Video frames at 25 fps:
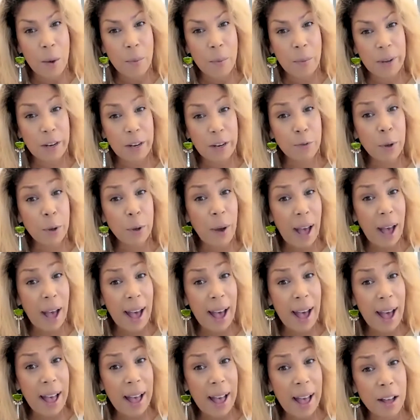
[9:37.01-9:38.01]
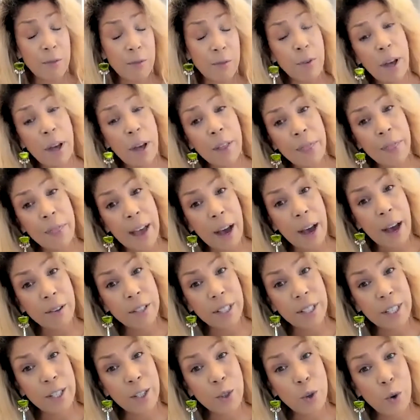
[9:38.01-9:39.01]
But if you have a
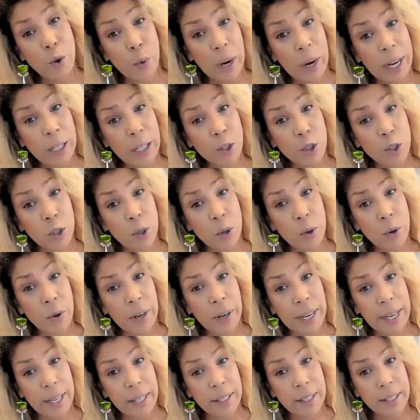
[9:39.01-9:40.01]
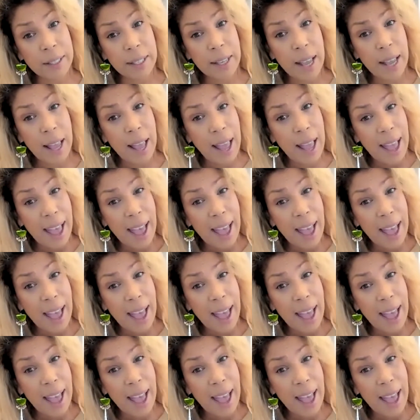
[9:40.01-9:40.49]
thousand great stories